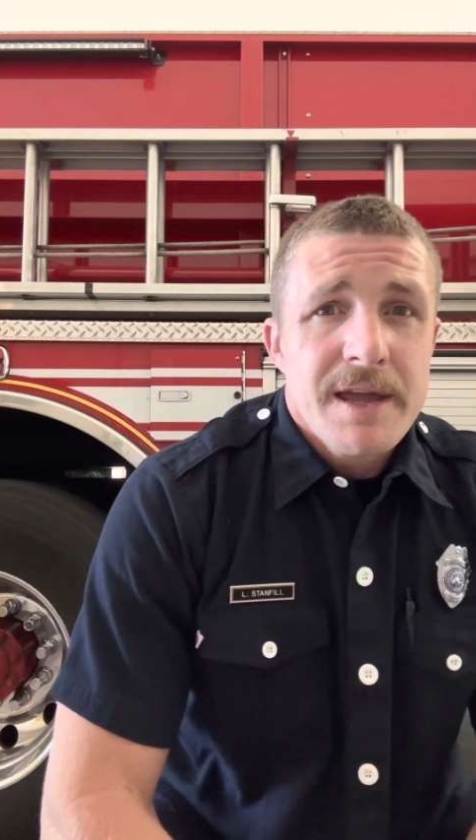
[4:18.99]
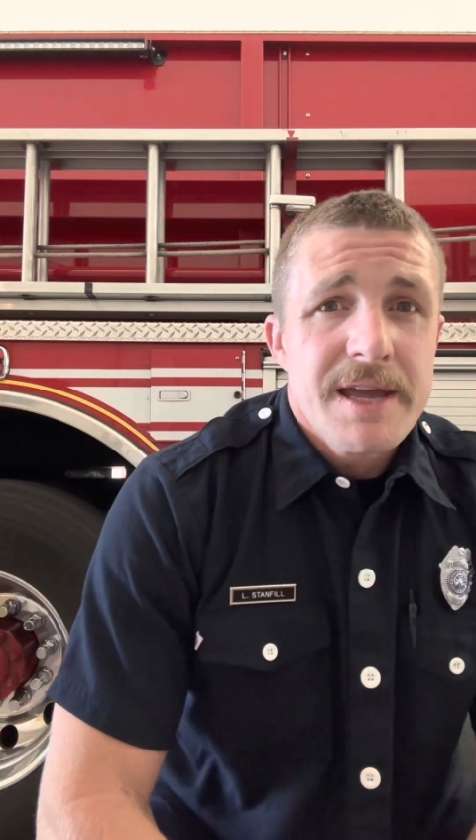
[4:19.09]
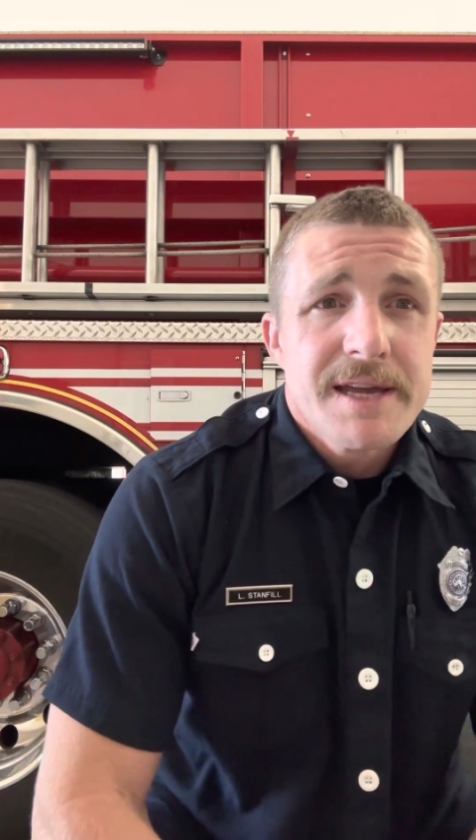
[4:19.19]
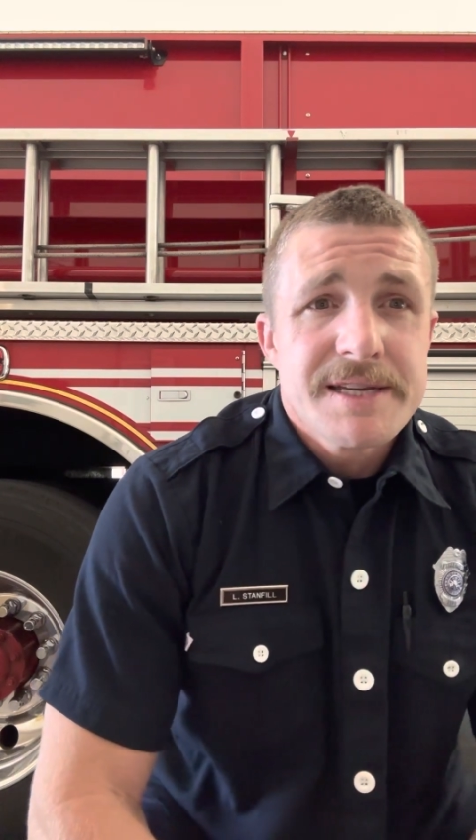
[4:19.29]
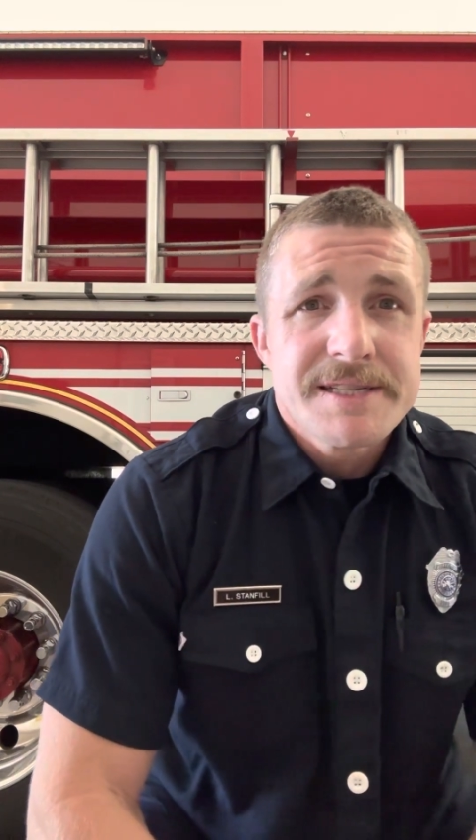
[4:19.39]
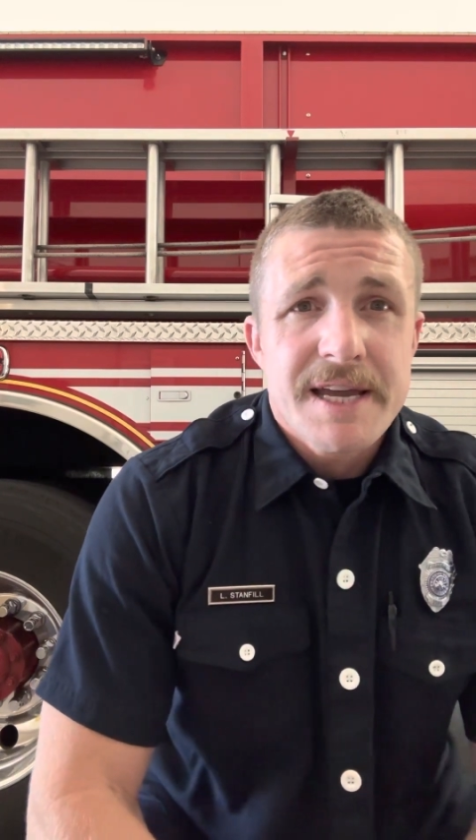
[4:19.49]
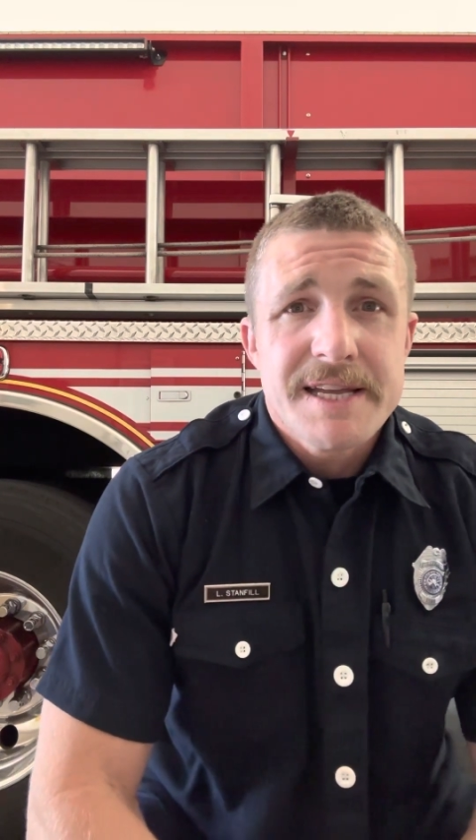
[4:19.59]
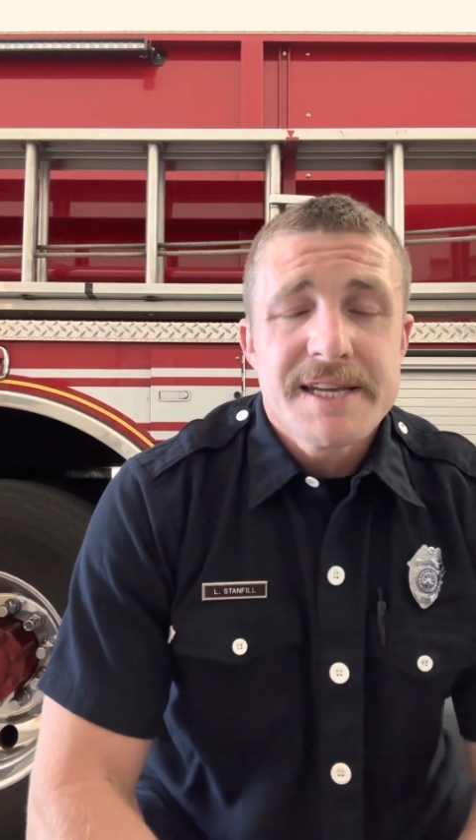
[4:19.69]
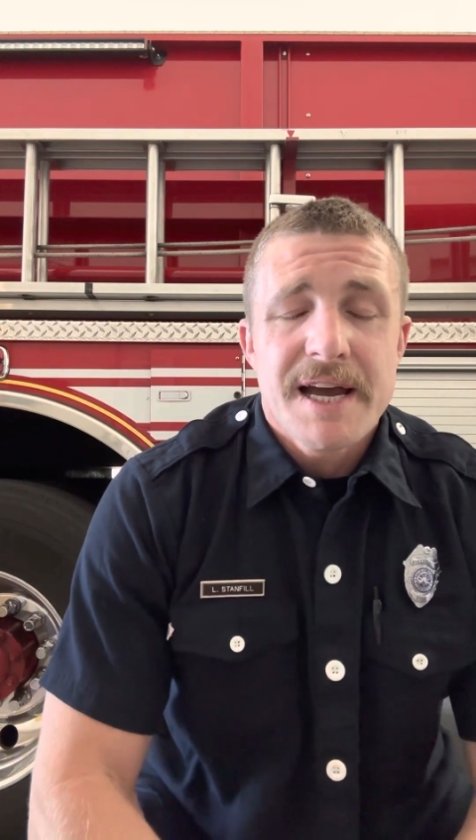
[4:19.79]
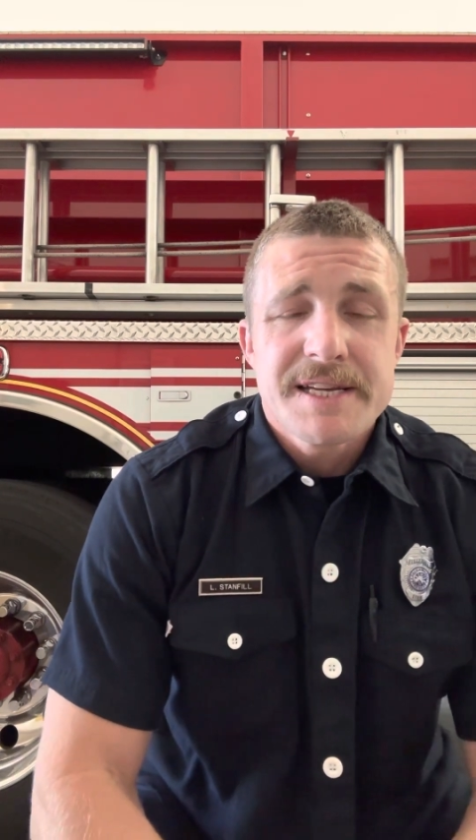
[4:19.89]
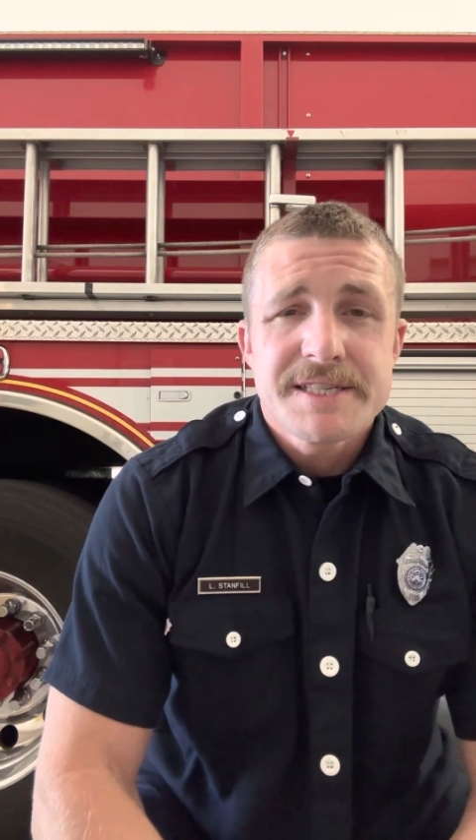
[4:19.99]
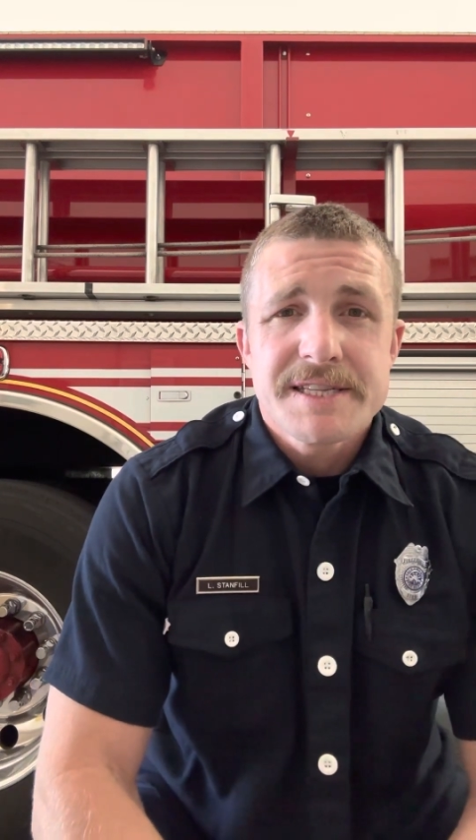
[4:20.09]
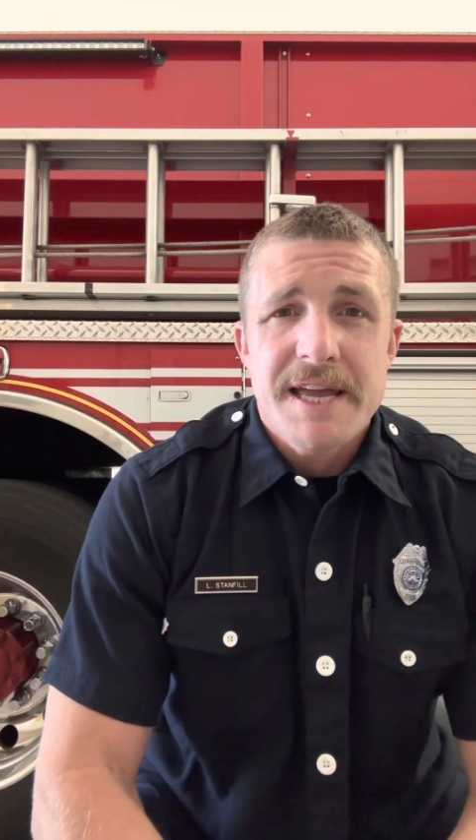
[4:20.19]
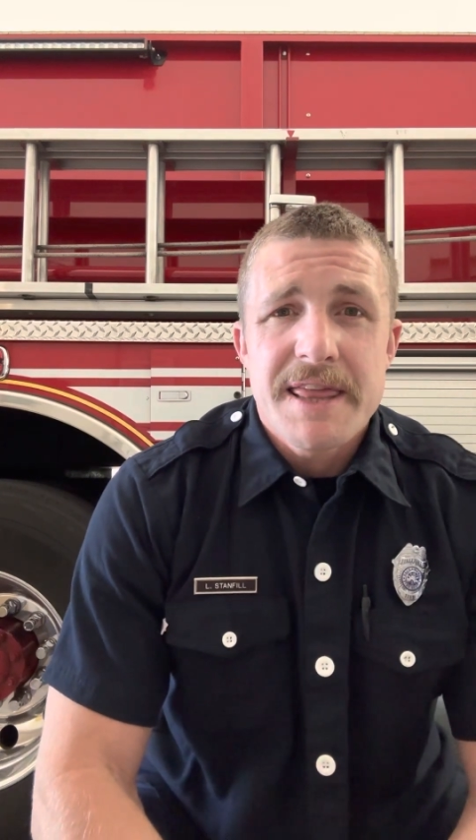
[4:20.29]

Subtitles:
is a test